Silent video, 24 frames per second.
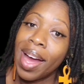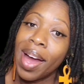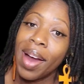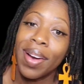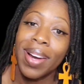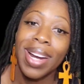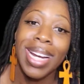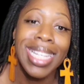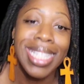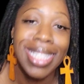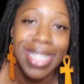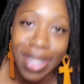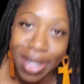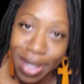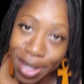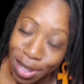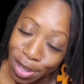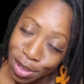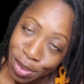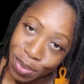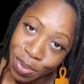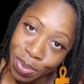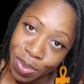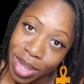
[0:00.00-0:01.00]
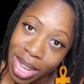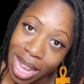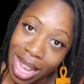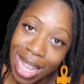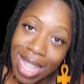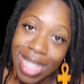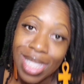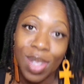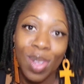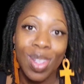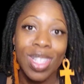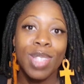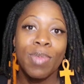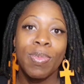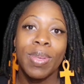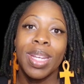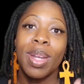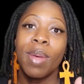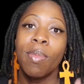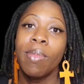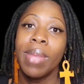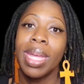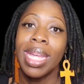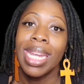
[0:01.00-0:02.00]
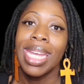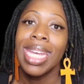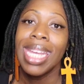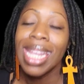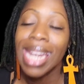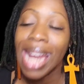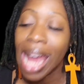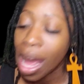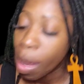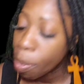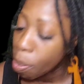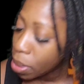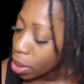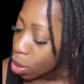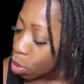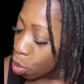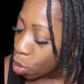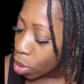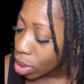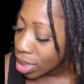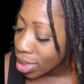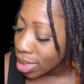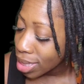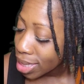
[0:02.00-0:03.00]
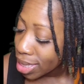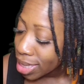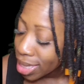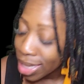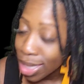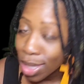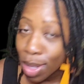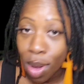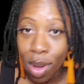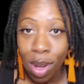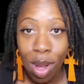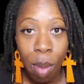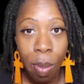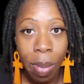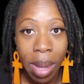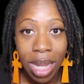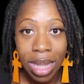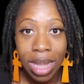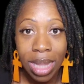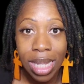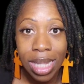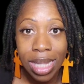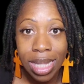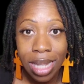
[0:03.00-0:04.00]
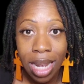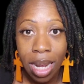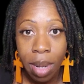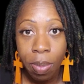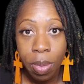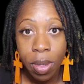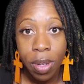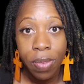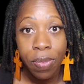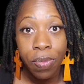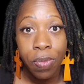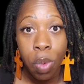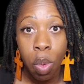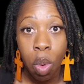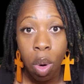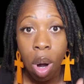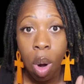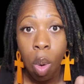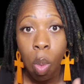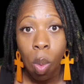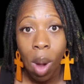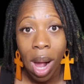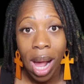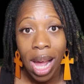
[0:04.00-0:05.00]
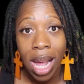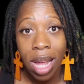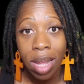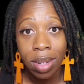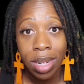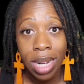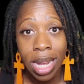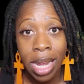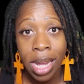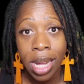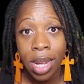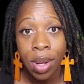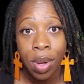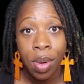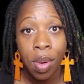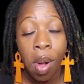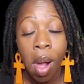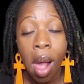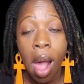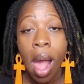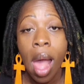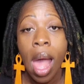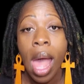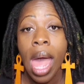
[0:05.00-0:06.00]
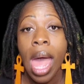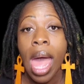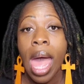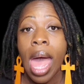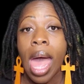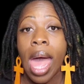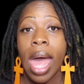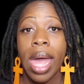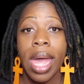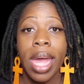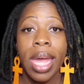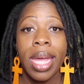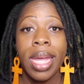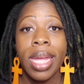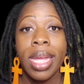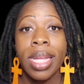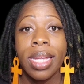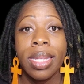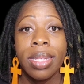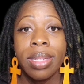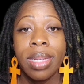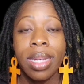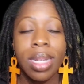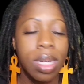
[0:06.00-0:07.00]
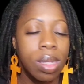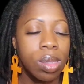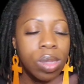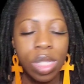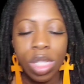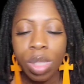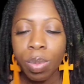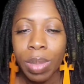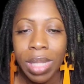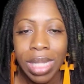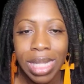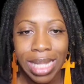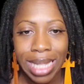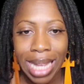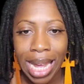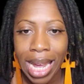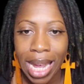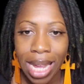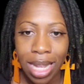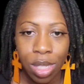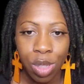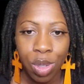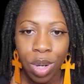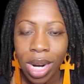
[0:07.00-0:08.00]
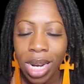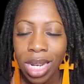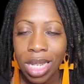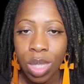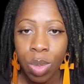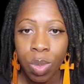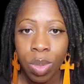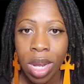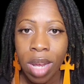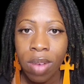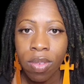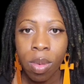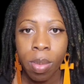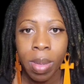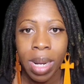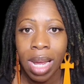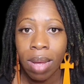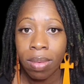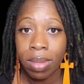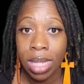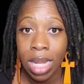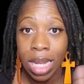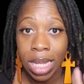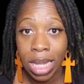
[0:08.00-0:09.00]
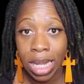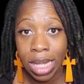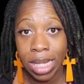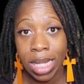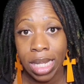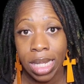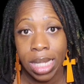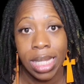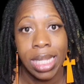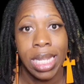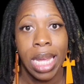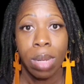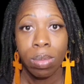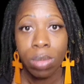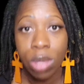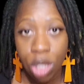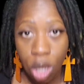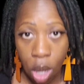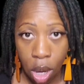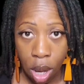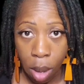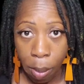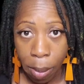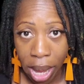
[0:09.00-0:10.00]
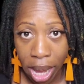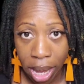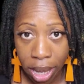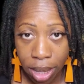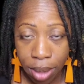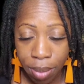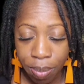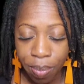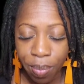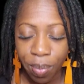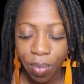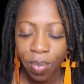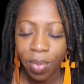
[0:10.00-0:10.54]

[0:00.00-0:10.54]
All right, y'all. So it's been a minute. I've been wanting to talk about this topic for a while now, and just been sidetracked or whatever. But I was like, listen, it's time to talk about it.